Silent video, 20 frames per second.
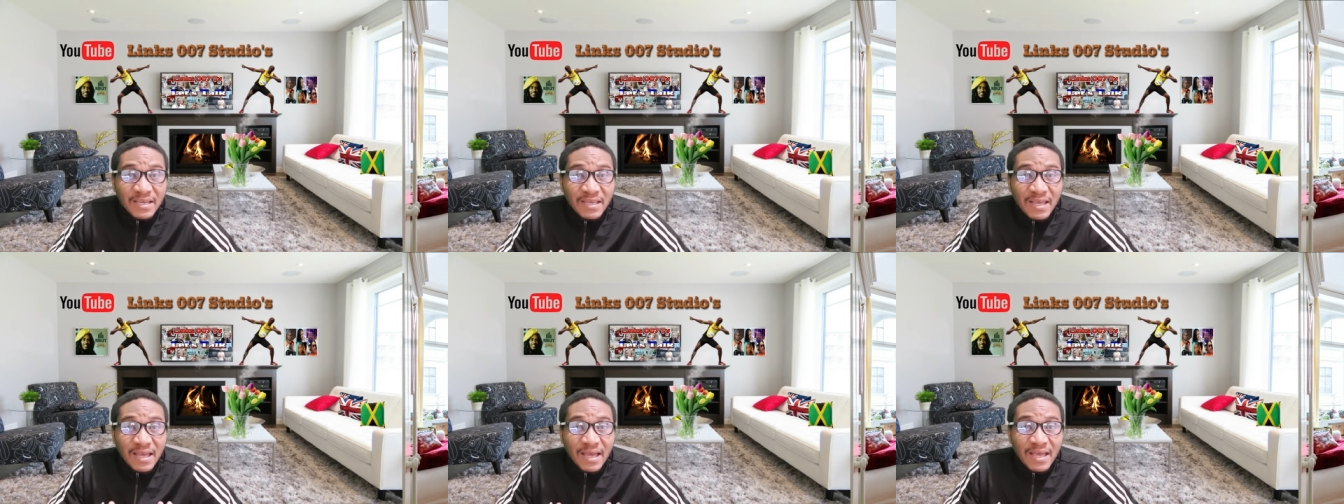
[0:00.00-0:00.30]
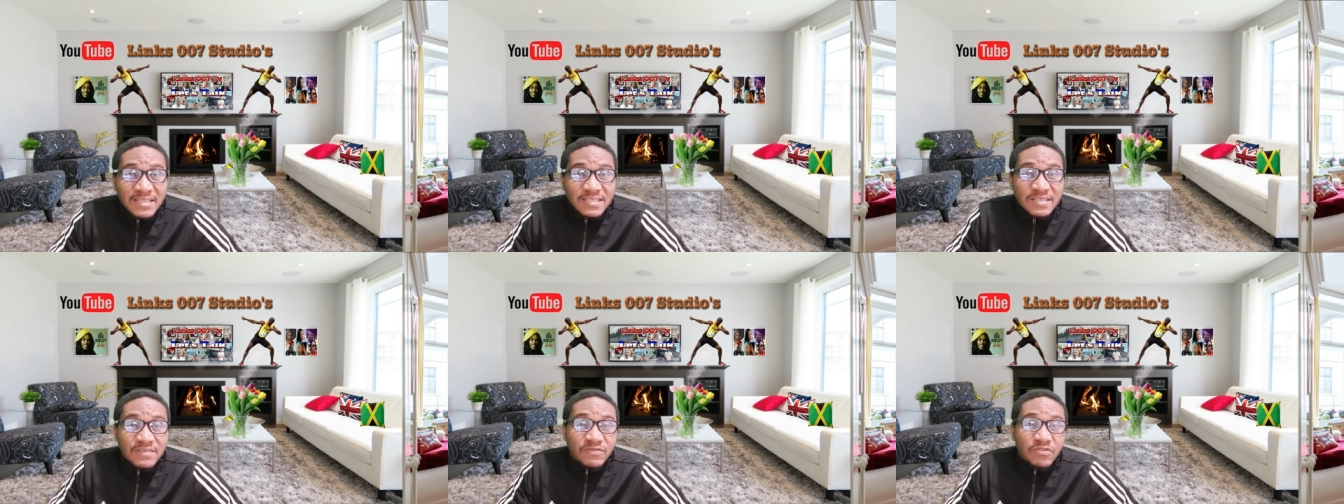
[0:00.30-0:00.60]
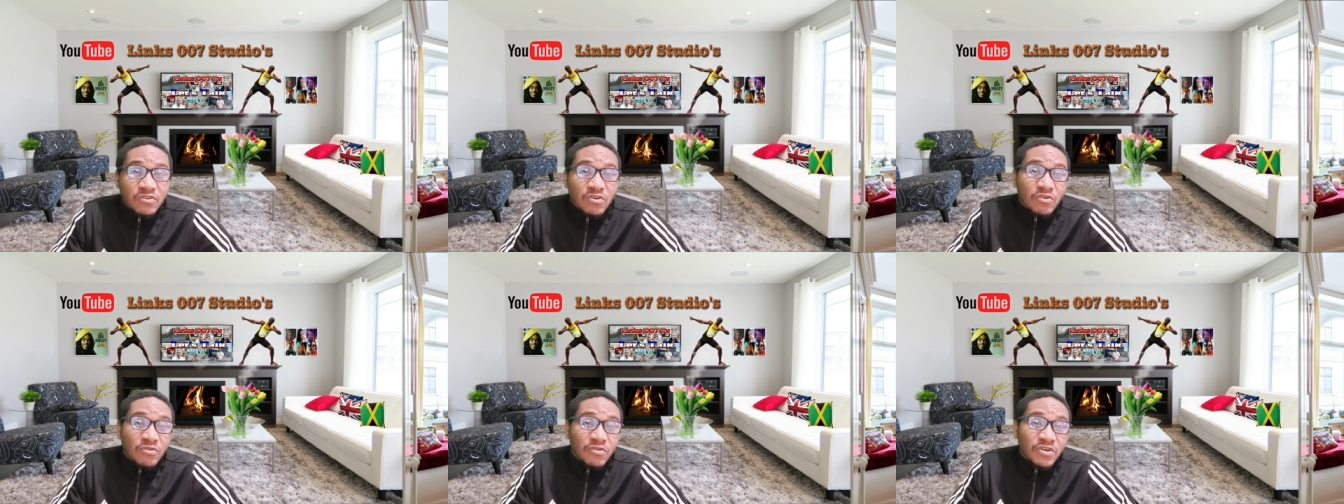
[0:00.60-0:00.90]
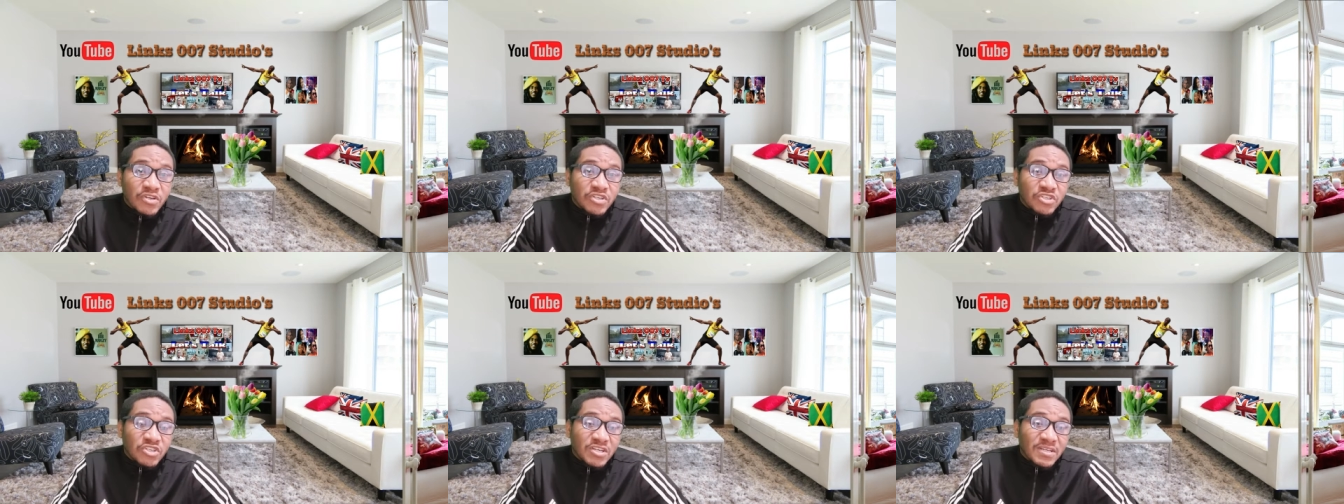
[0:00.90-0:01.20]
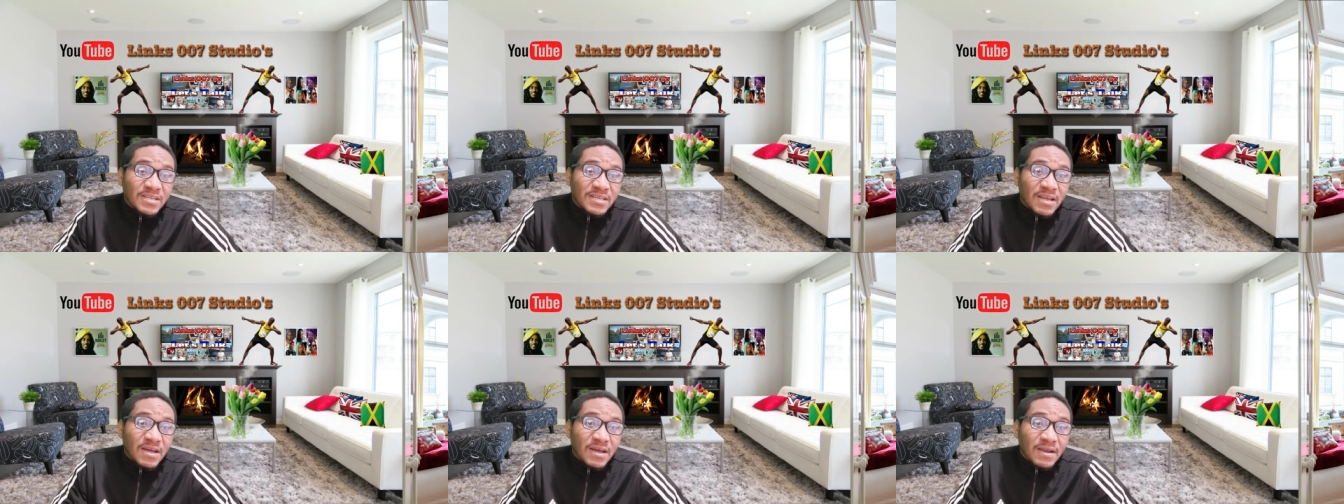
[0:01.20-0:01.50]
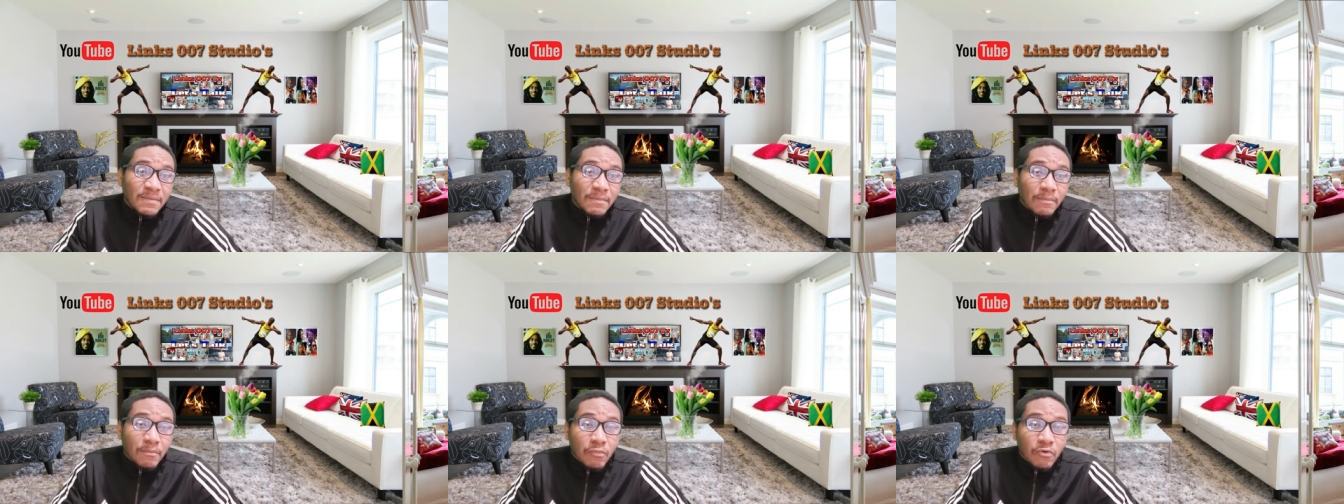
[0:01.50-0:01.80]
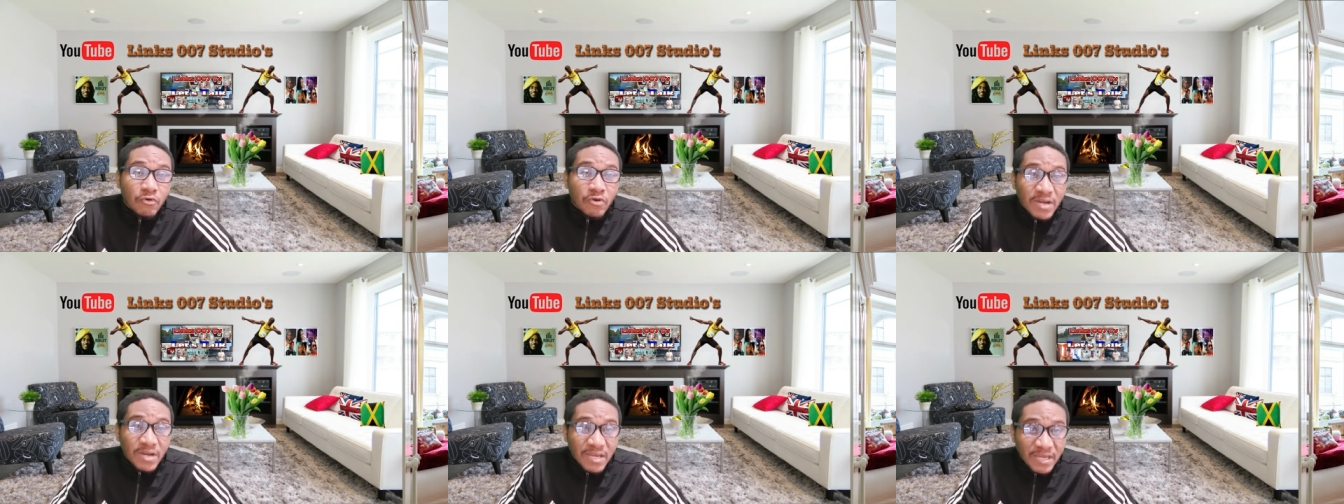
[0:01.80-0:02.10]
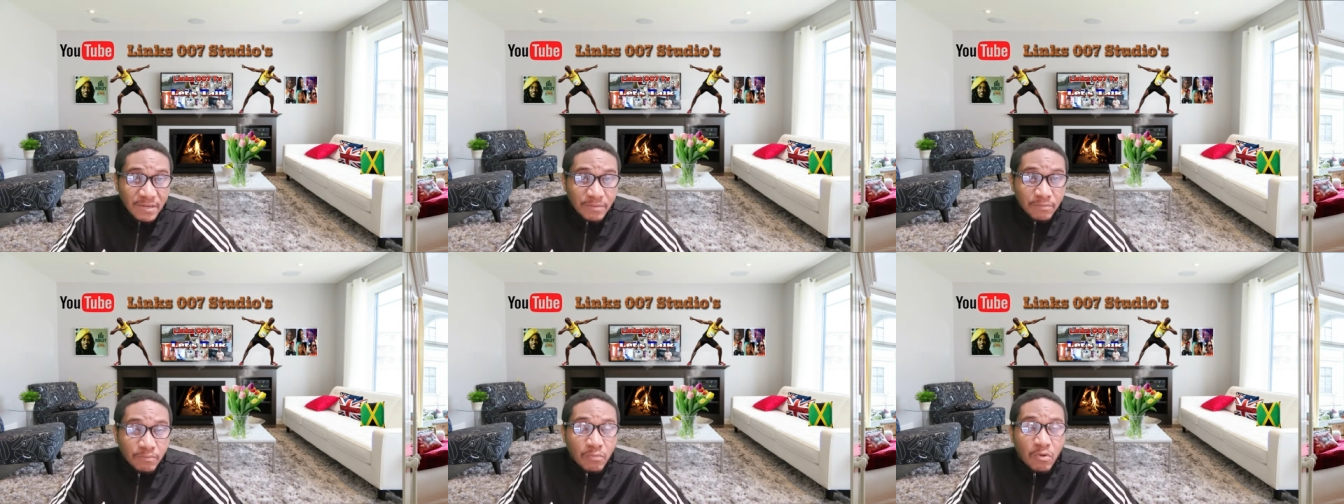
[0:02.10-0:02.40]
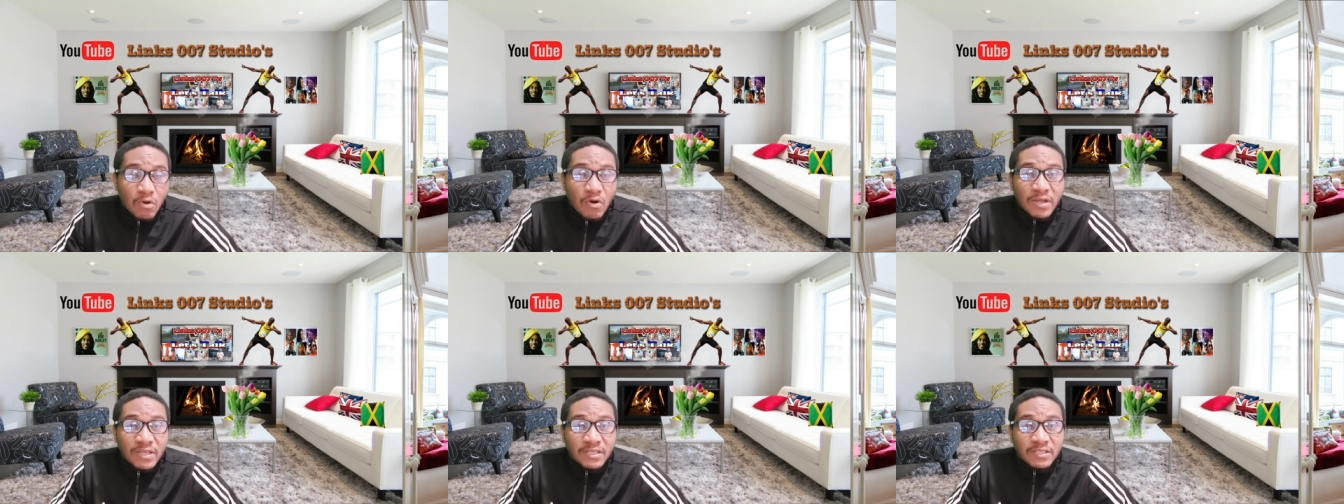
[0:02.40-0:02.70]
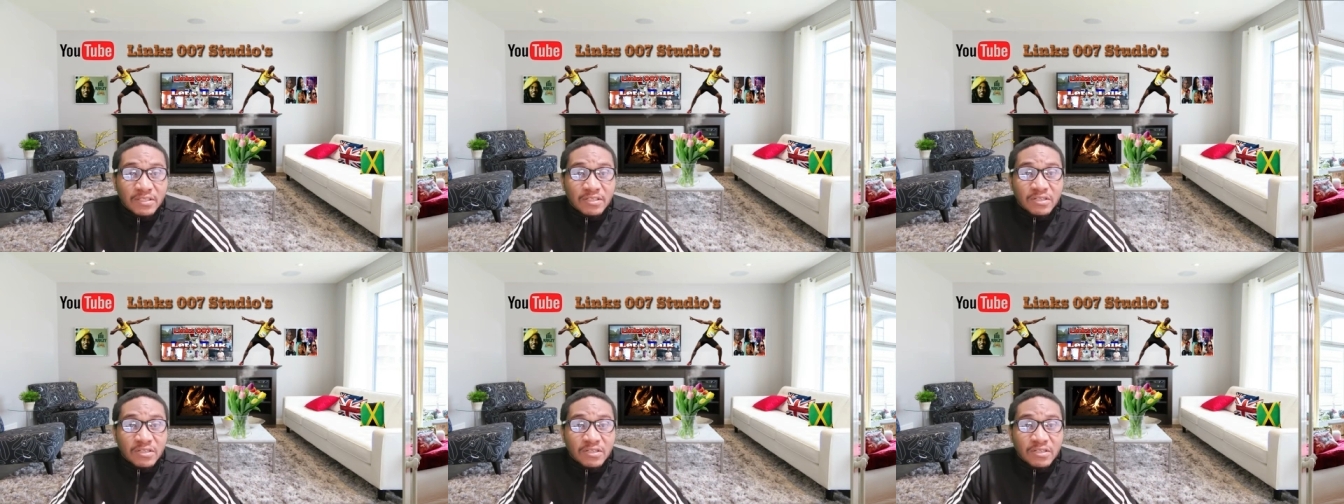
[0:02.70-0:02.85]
as if you're reaching that breaking point,